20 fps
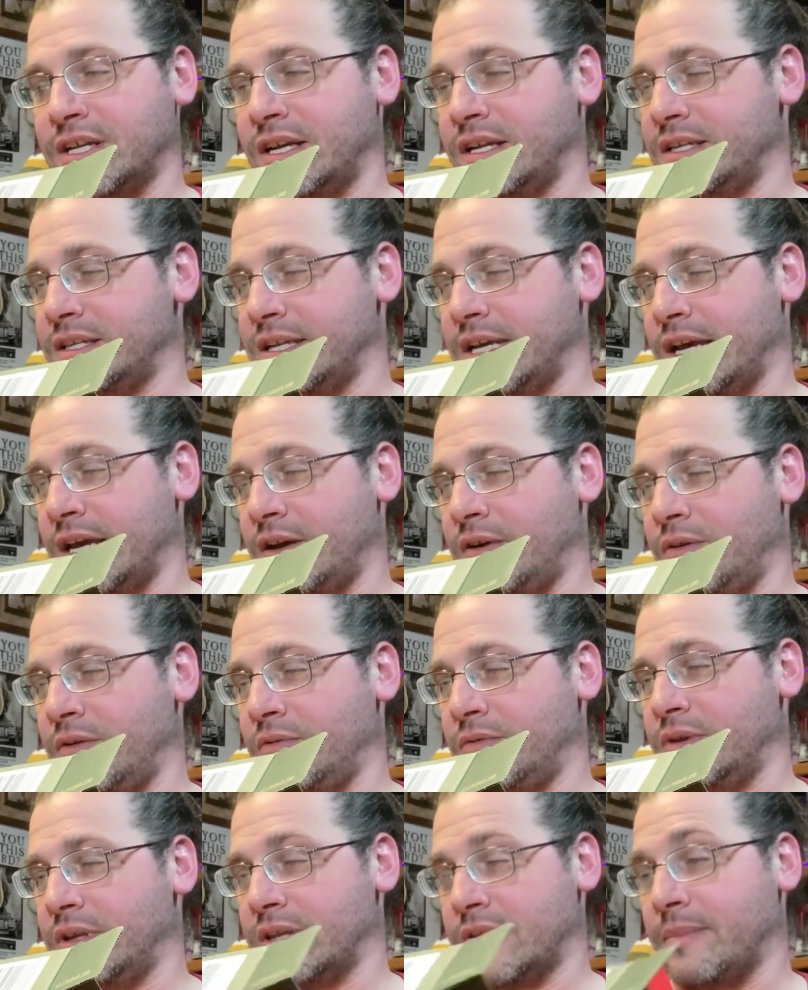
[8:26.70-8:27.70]
city
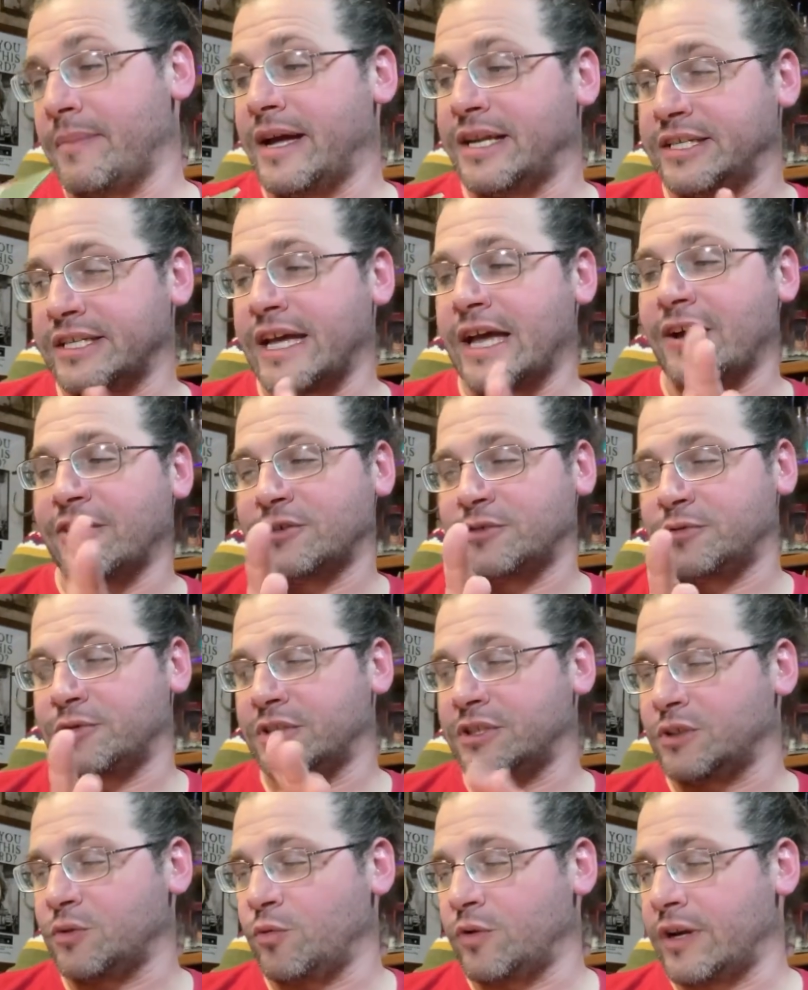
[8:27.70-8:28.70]
block. The
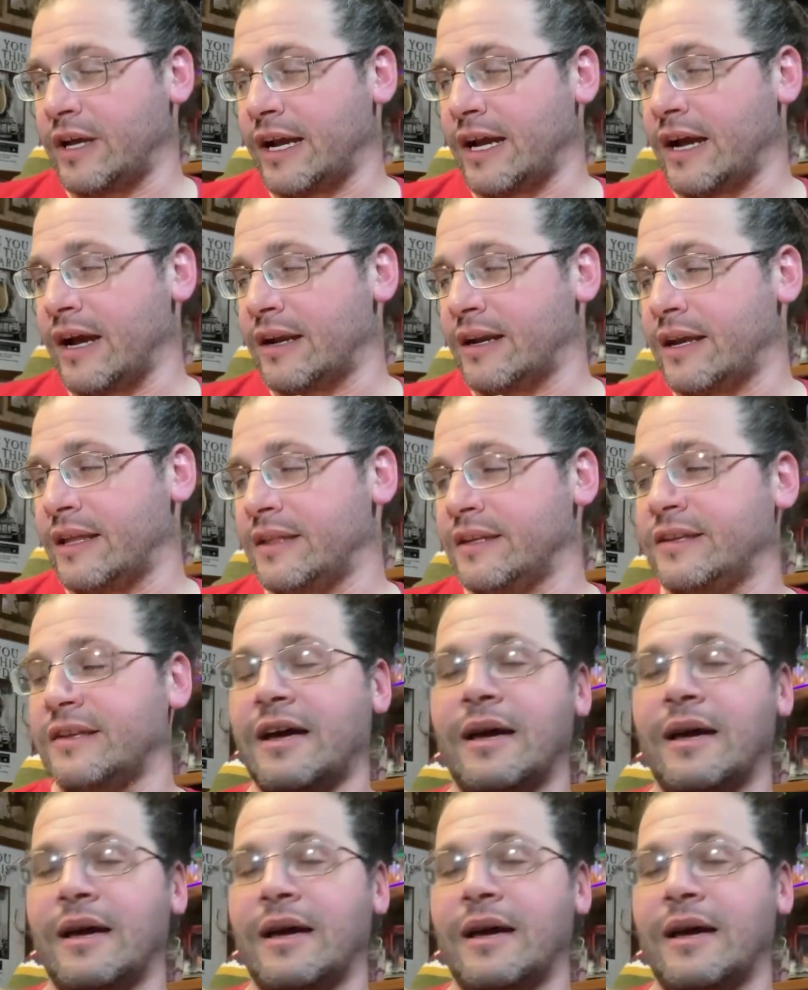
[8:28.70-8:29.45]
Sunshine Town,